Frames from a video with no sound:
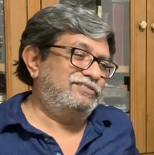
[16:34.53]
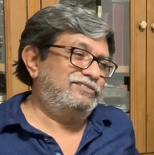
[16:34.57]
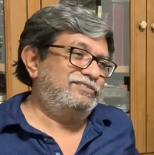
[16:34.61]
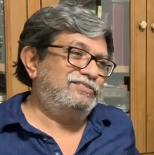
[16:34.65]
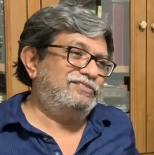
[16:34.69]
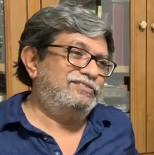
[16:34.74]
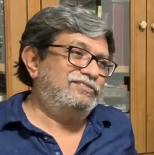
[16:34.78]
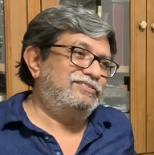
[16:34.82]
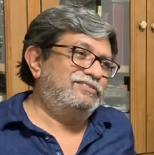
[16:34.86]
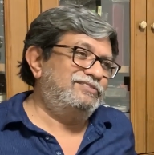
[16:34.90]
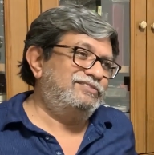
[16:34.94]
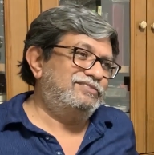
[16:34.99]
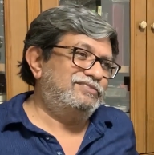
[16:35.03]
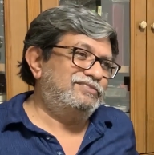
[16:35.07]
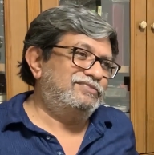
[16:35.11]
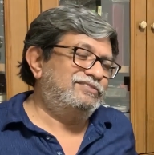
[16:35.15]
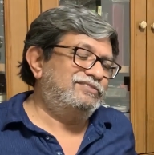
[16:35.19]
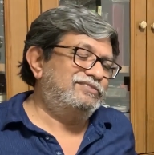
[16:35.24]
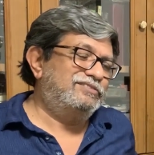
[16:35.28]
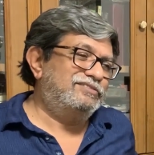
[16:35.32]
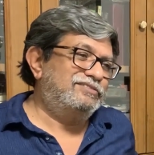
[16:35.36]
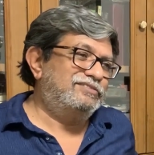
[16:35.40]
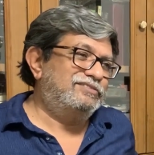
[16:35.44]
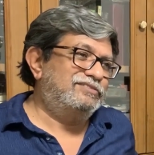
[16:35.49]

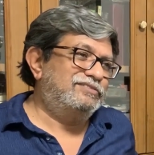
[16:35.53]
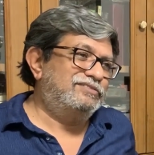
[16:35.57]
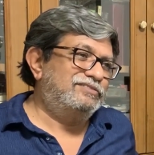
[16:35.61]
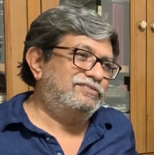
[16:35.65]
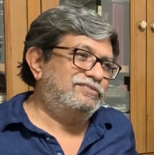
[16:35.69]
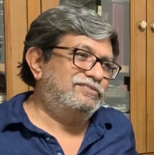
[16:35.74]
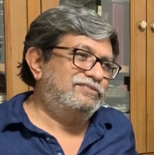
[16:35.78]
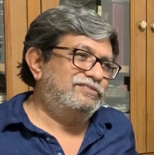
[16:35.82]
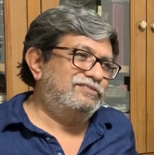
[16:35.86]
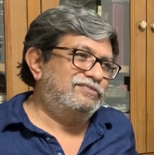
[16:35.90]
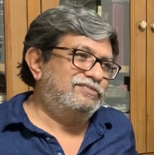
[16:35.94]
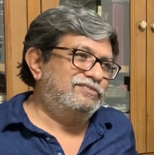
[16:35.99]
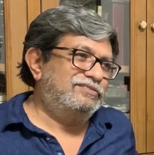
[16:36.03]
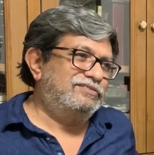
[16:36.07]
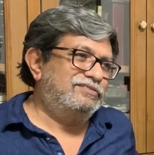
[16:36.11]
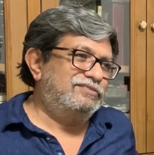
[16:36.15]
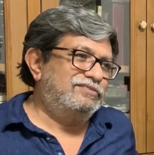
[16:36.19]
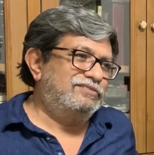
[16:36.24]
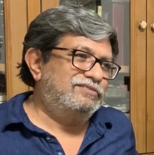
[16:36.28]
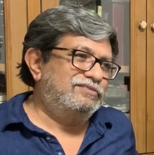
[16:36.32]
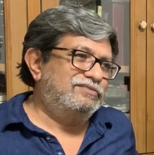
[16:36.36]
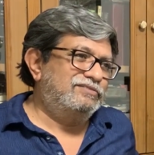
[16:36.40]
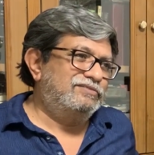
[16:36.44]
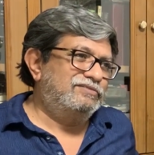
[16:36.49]

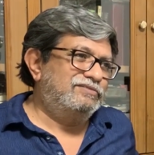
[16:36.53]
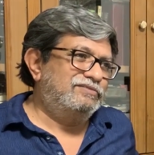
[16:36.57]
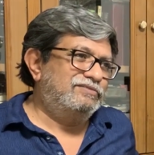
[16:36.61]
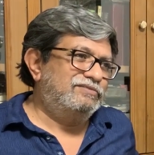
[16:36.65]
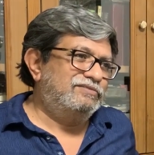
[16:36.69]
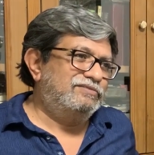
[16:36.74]
(silence)